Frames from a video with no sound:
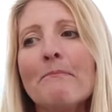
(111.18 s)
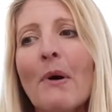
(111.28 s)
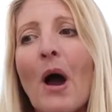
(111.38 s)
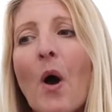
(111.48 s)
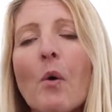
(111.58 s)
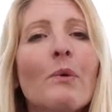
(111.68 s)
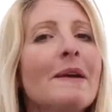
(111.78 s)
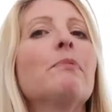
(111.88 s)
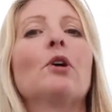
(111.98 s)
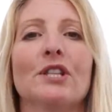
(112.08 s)
But
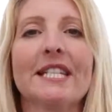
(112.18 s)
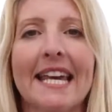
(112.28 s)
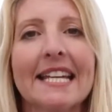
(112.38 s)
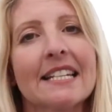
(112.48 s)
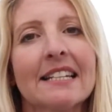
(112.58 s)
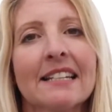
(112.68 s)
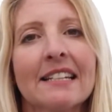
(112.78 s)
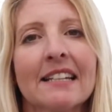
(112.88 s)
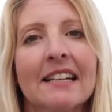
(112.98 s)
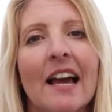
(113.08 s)
we bonded
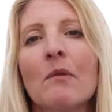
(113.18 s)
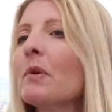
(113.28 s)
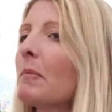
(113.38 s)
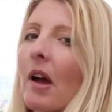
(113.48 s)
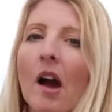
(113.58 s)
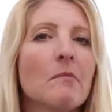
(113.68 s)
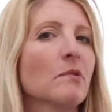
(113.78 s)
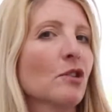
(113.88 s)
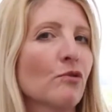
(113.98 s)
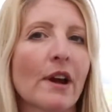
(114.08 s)
and we
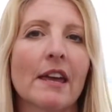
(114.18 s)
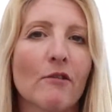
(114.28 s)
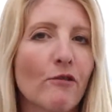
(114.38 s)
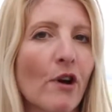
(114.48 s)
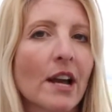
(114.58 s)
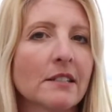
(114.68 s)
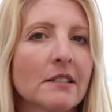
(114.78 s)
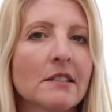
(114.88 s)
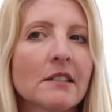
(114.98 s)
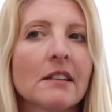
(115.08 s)
become great
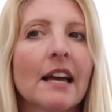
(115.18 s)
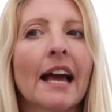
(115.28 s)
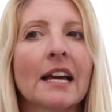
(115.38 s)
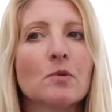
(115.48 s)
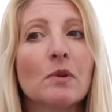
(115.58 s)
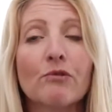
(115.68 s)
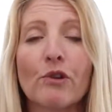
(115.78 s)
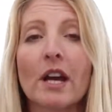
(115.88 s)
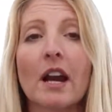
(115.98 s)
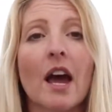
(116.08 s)
friends. And we
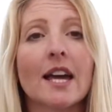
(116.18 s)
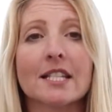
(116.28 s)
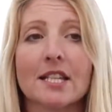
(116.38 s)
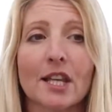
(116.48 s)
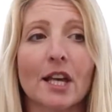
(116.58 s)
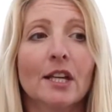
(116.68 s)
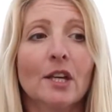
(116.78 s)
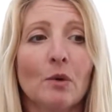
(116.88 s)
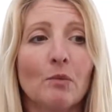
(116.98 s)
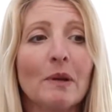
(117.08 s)
realised that
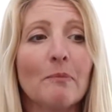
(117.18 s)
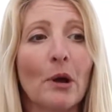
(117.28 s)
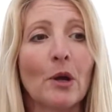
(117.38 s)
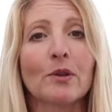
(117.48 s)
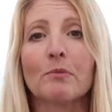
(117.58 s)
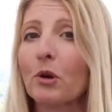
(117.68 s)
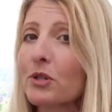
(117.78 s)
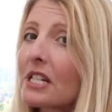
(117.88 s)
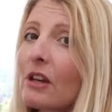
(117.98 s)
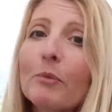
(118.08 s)
we're both
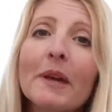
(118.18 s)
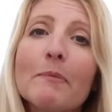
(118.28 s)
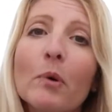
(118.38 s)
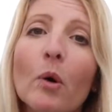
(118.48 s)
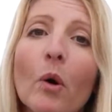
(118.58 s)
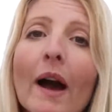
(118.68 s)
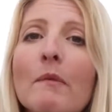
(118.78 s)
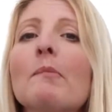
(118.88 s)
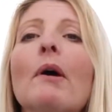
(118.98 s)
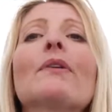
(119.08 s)
positive people and
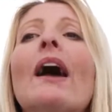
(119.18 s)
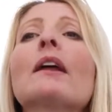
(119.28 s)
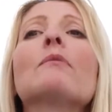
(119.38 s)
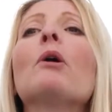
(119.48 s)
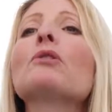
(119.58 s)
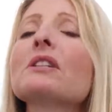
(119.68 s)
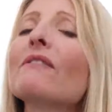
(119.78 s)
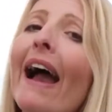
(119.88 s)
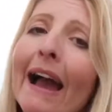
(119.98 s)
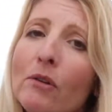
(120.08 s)
we both had a
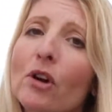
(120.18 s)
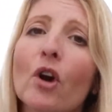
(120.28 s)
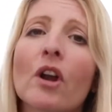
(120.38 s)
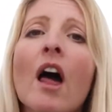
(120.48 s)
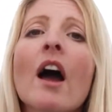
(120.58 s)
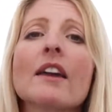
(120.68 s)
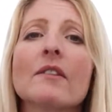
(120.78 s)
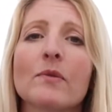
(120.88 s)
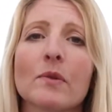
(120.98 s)
positive outlook on life.